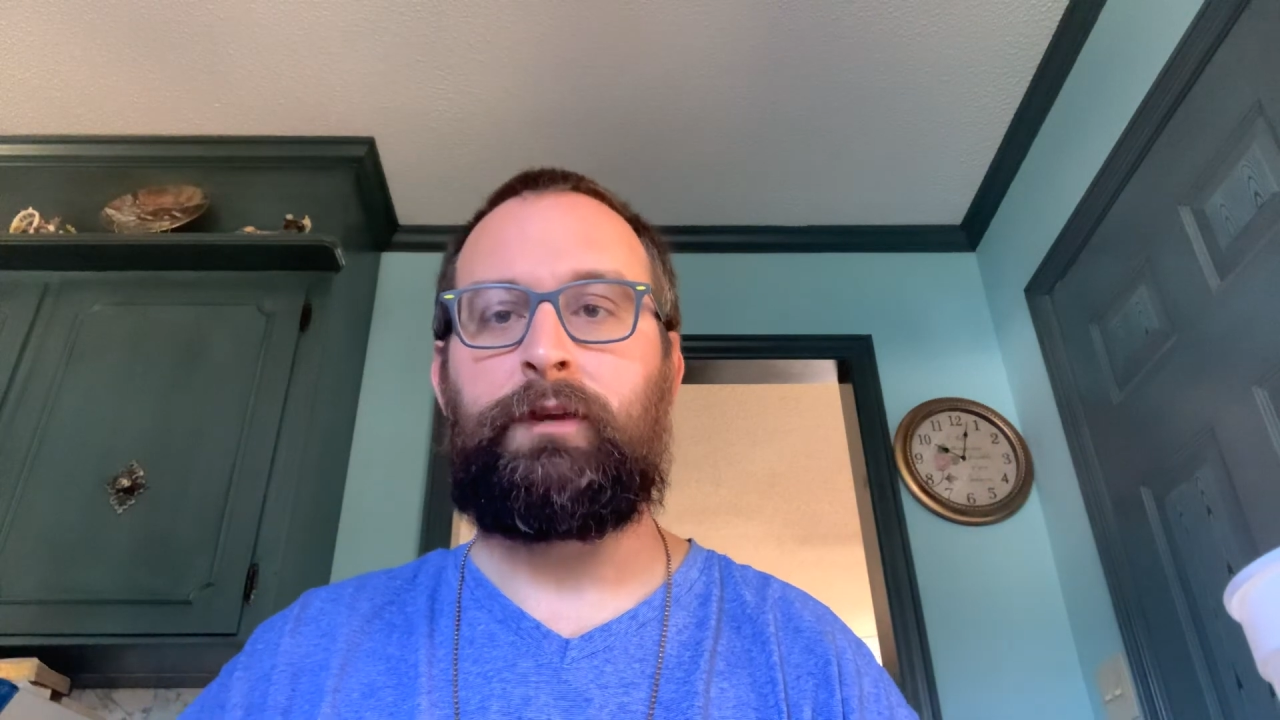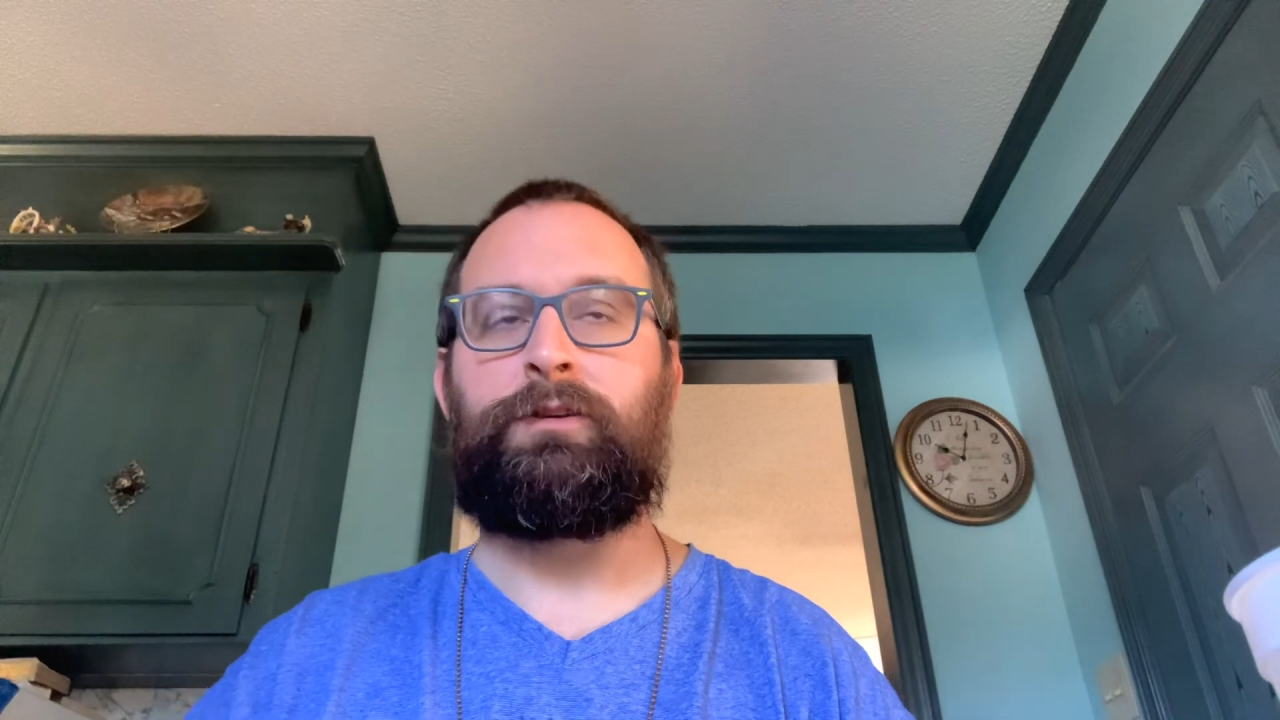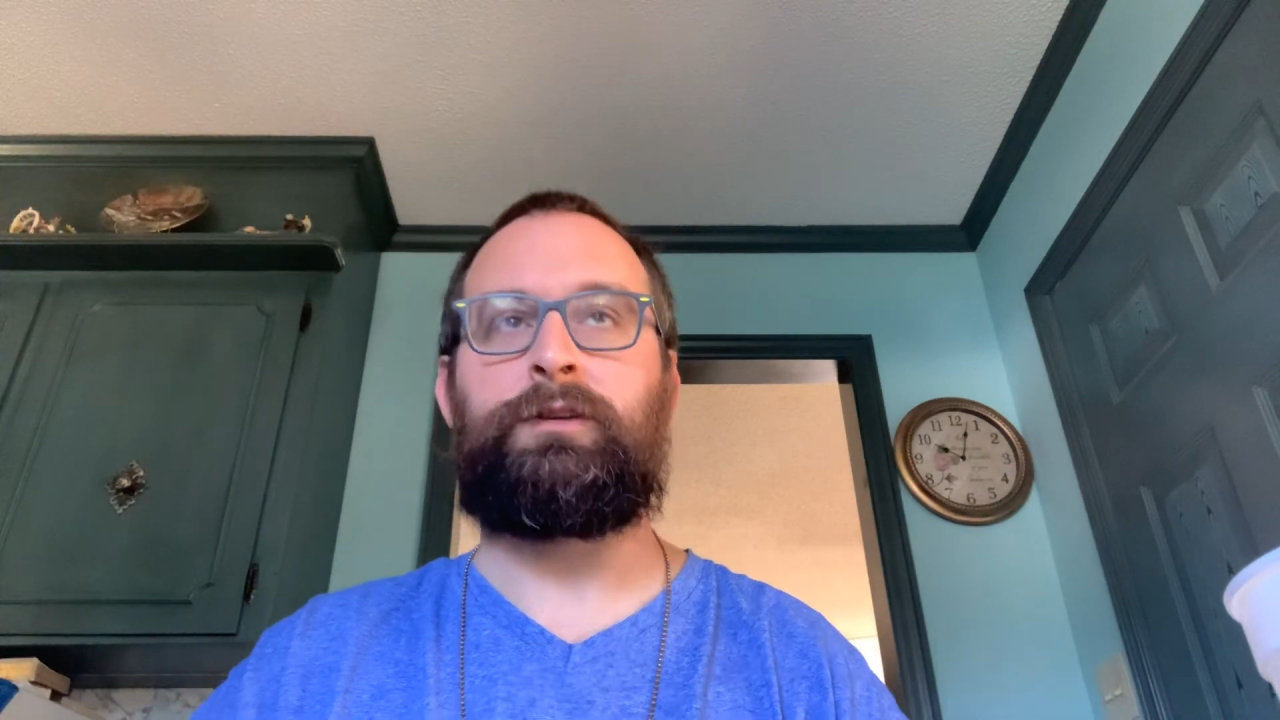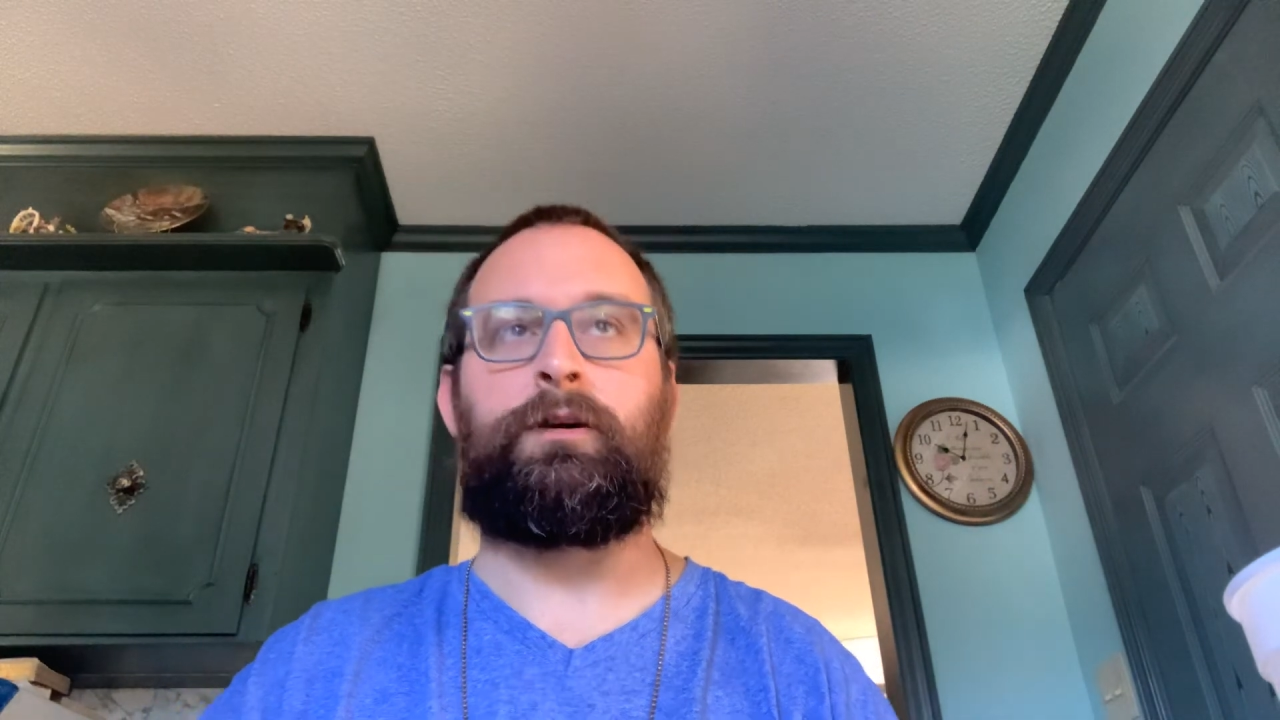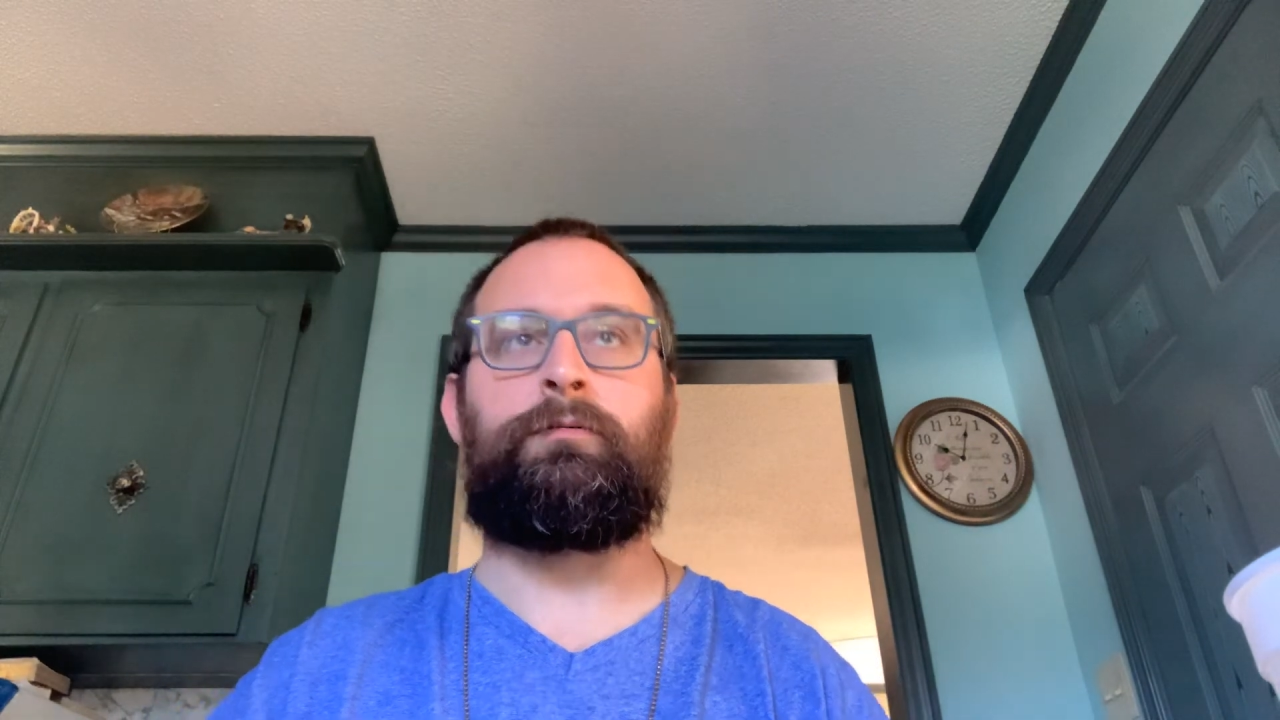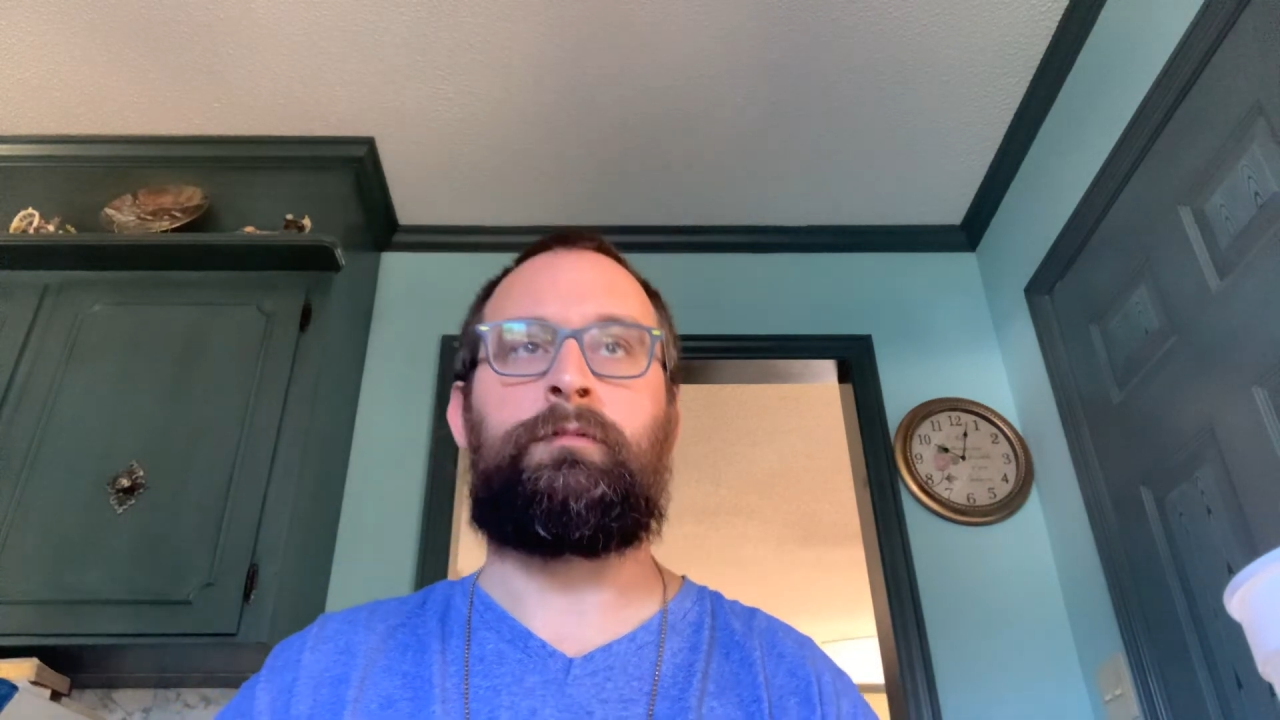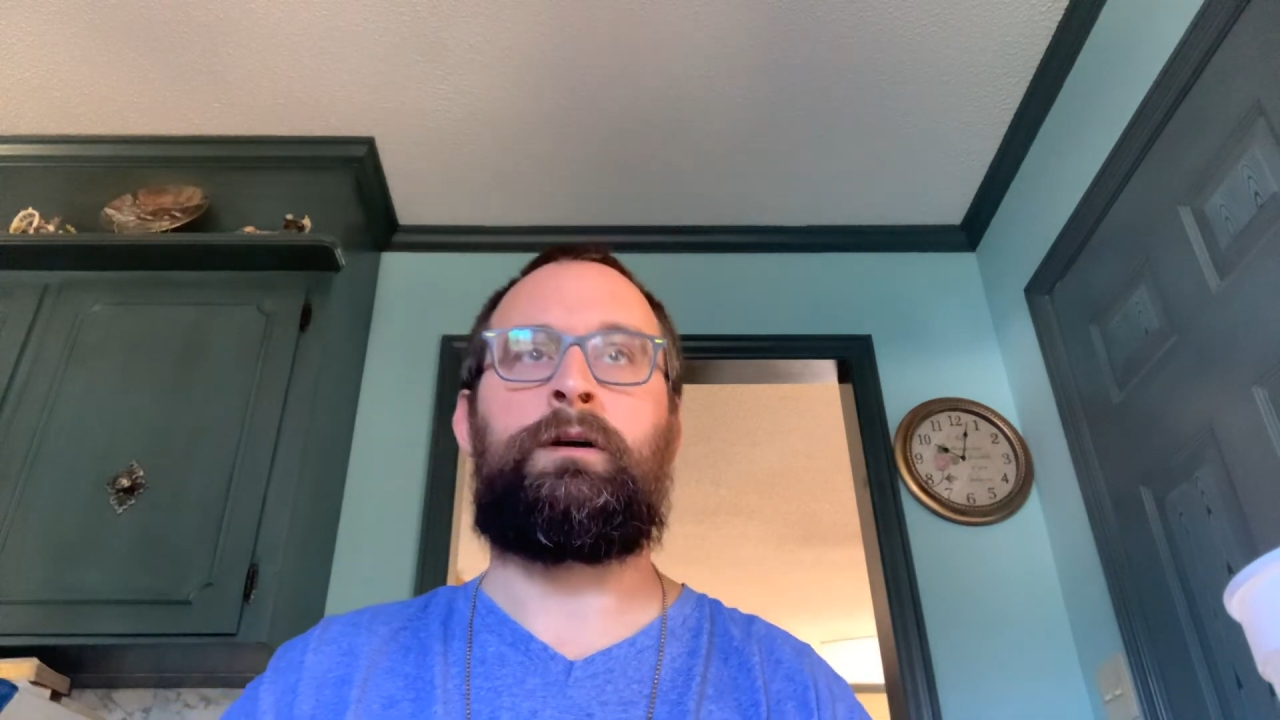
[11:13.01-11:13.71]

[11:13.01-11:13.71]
So,